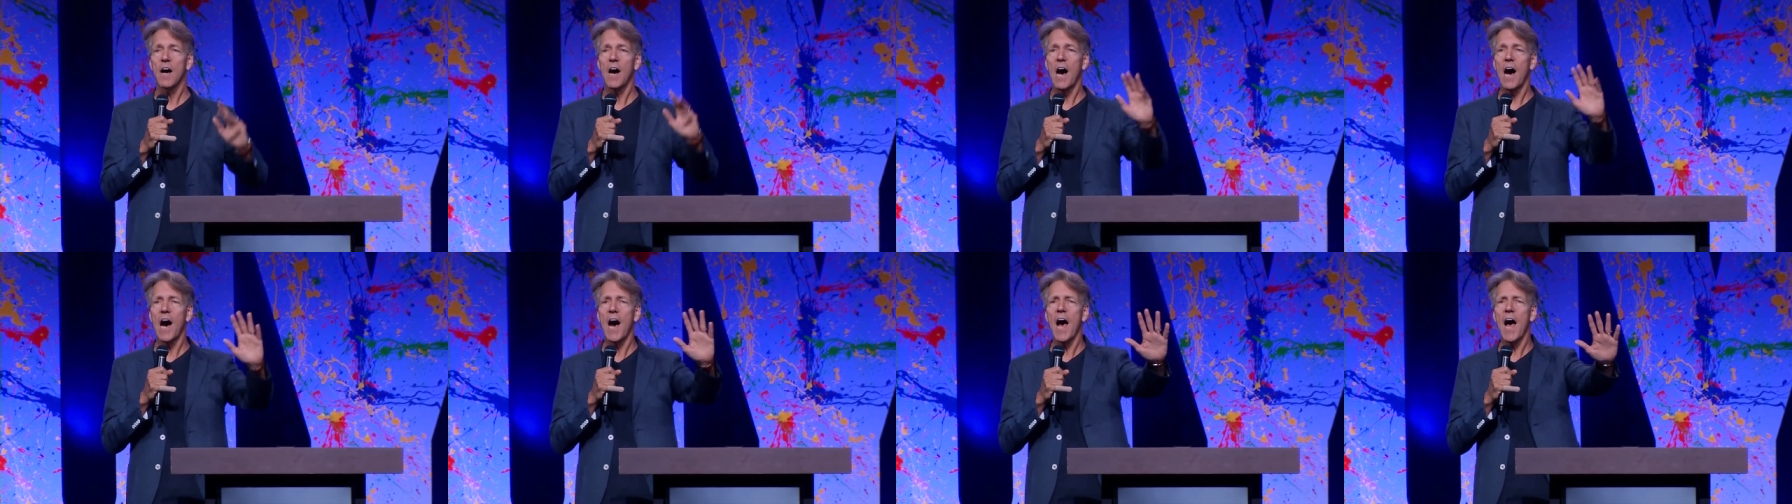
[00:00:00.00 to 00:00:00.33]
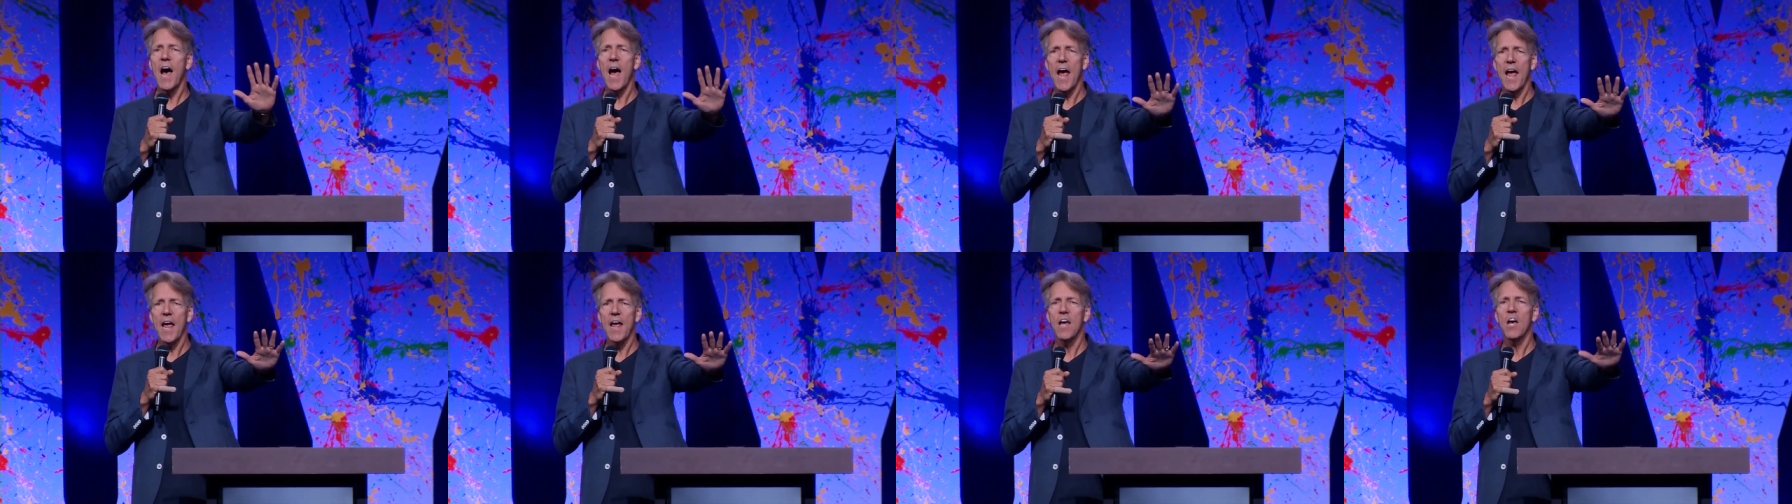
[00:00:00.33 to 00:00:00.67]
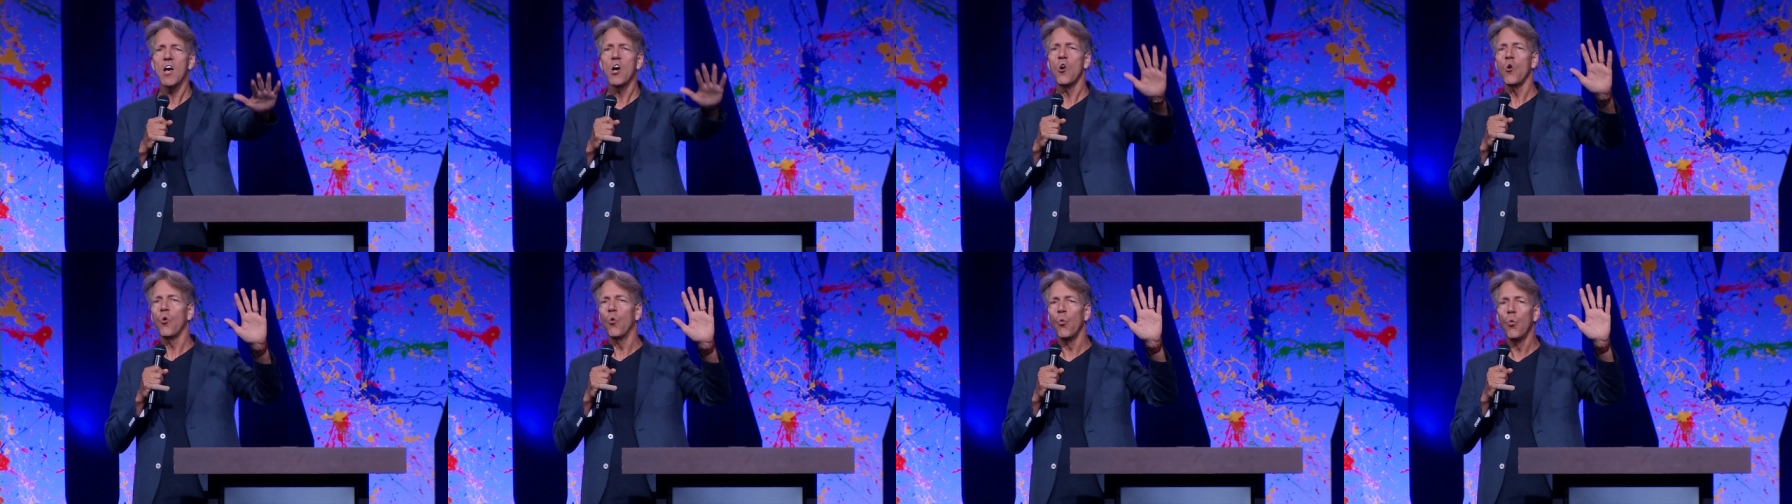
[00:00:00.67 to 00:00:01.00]
I
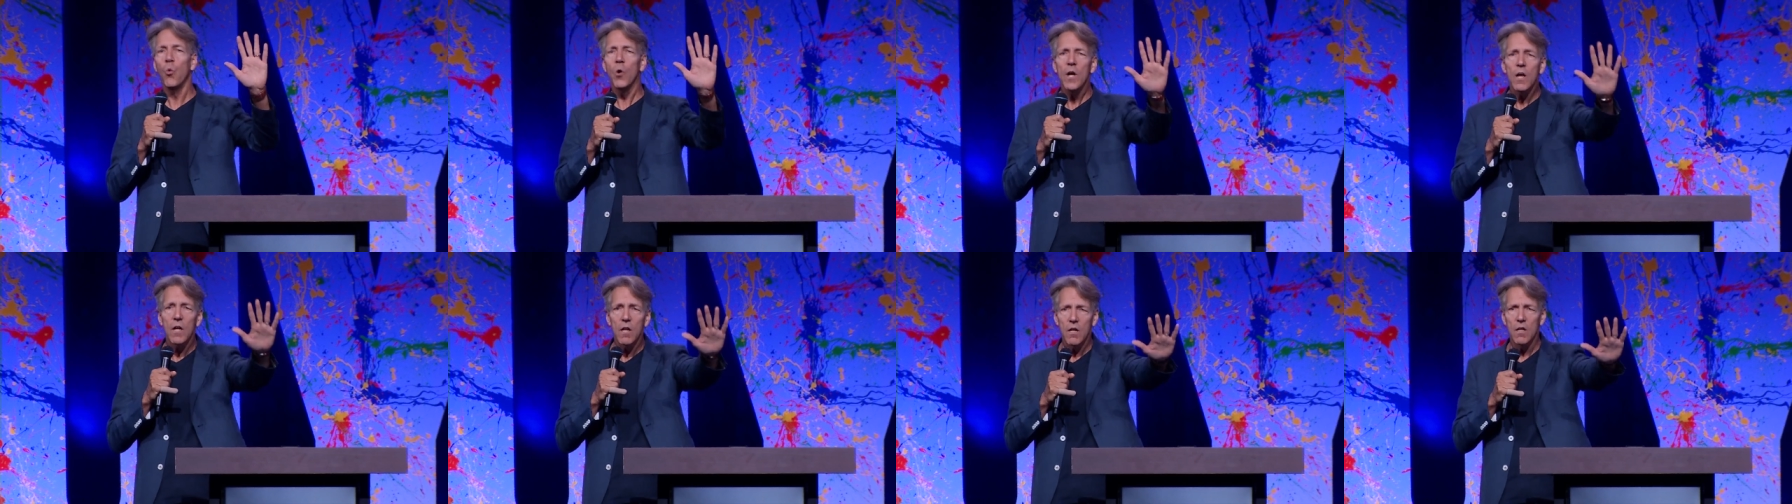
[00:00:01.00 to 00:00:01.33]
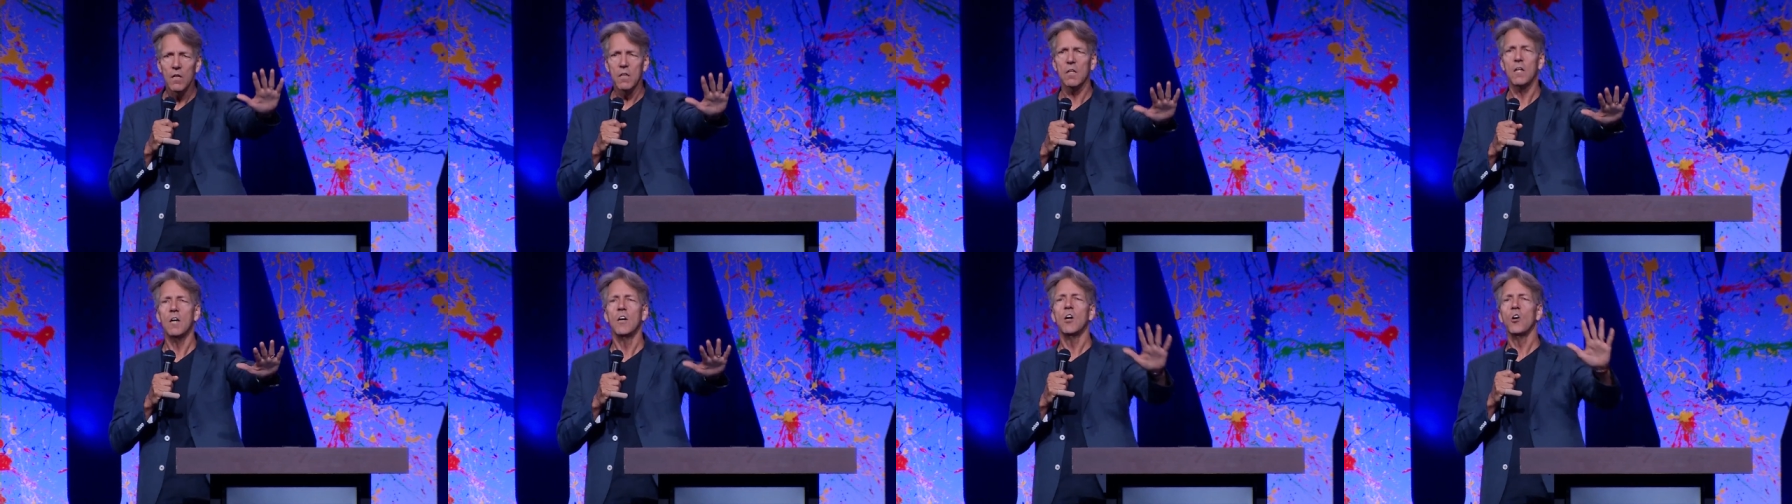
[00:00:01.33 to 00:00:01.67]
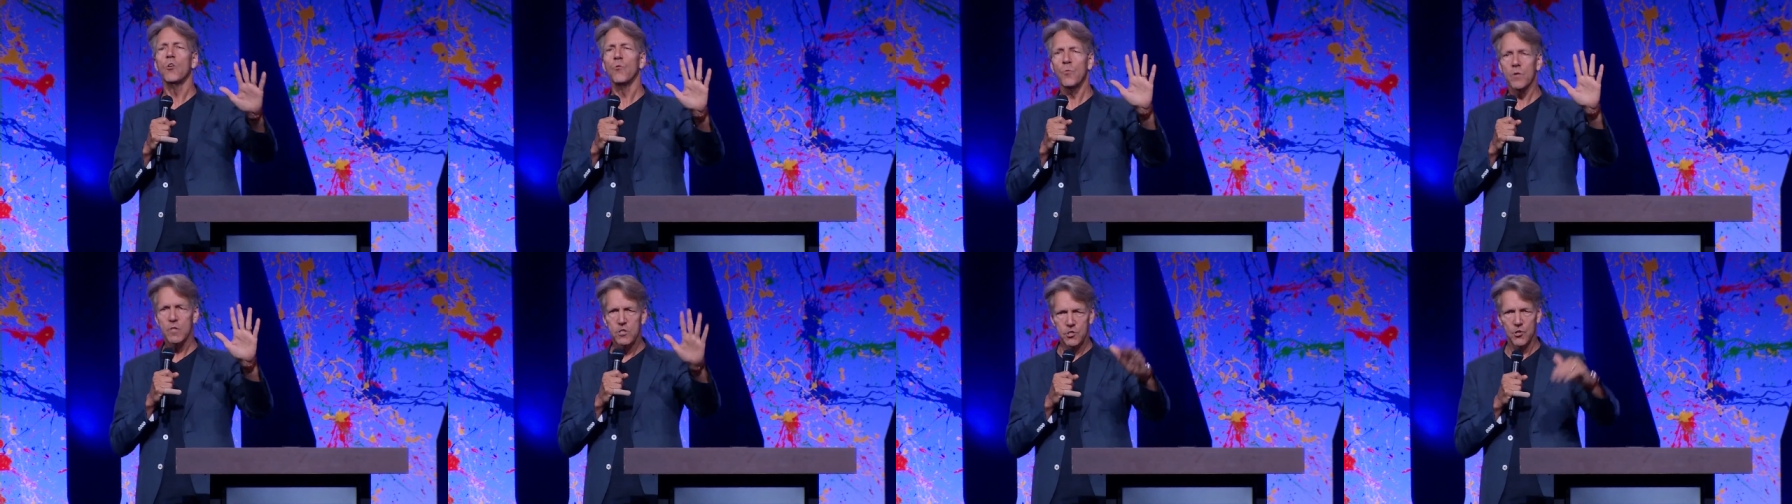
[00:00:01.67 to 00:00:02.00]
will
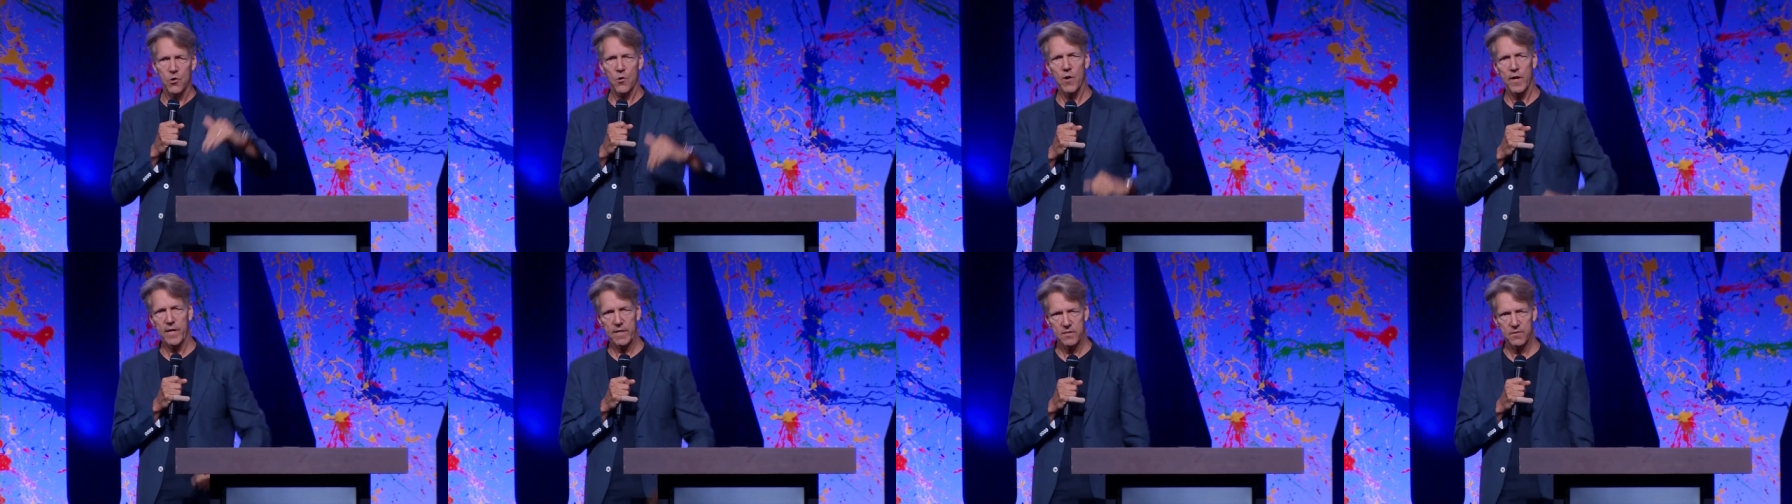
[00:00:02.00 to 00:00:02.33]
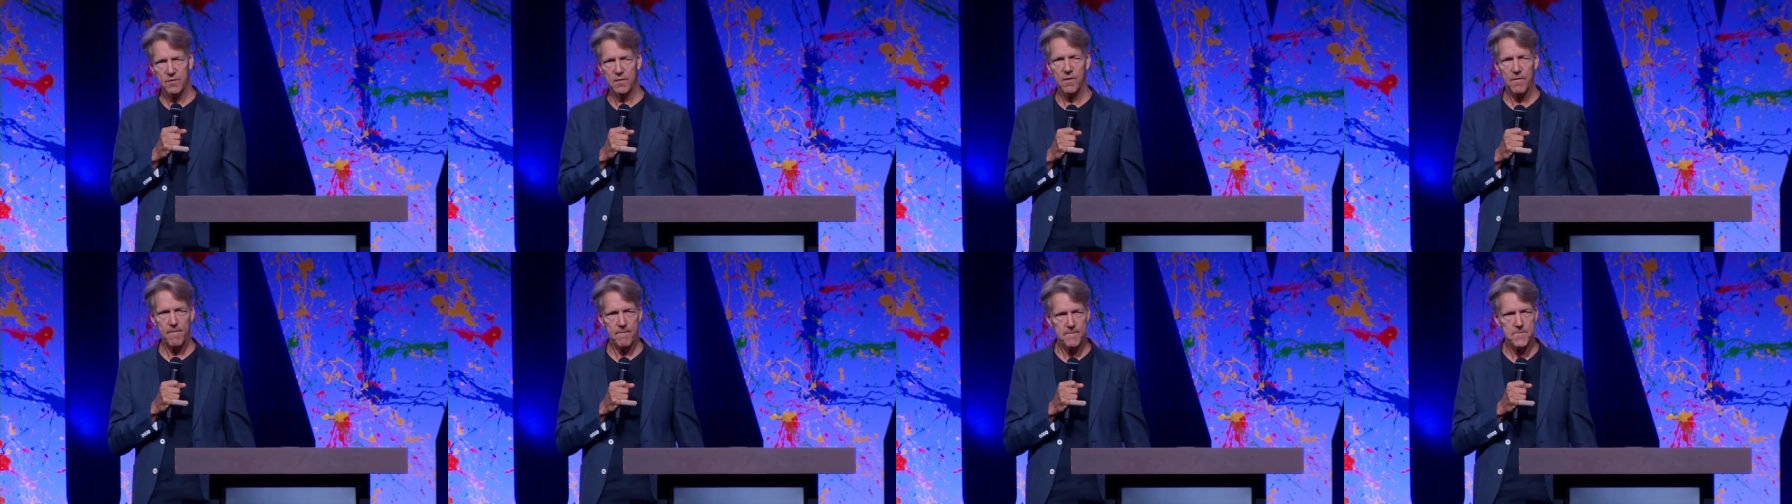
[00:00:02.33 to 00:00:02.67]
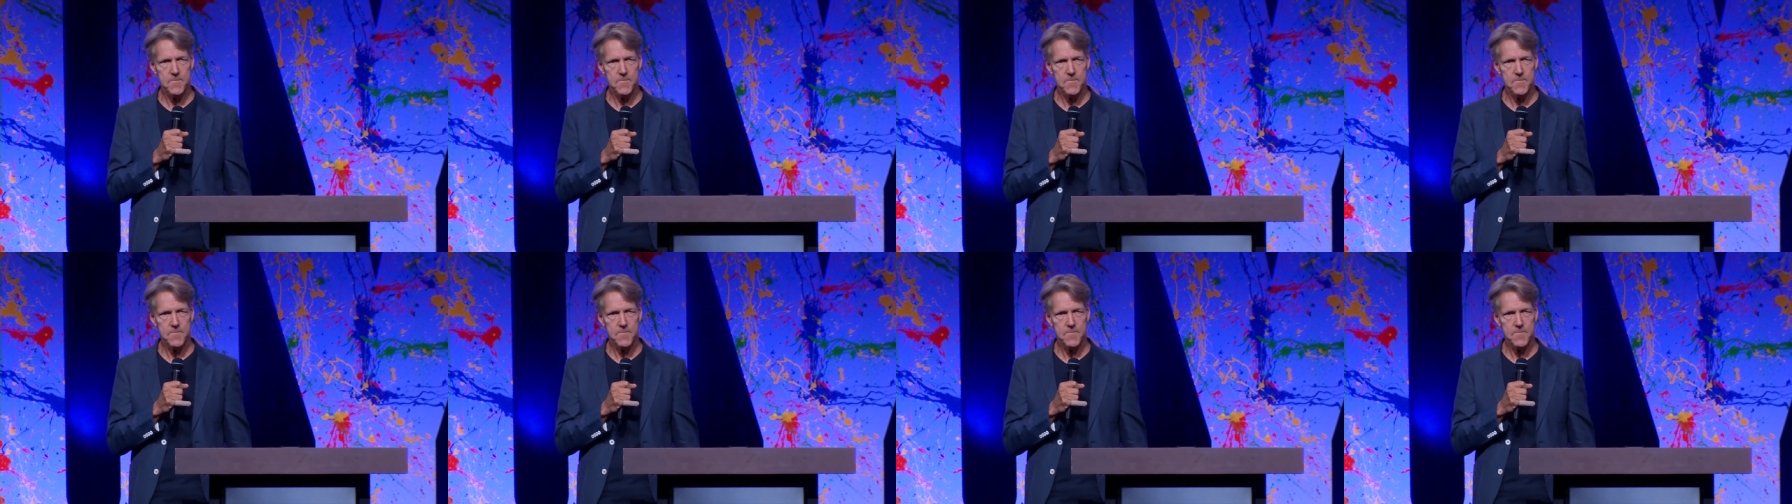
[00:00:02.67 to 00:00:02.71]
rejoice.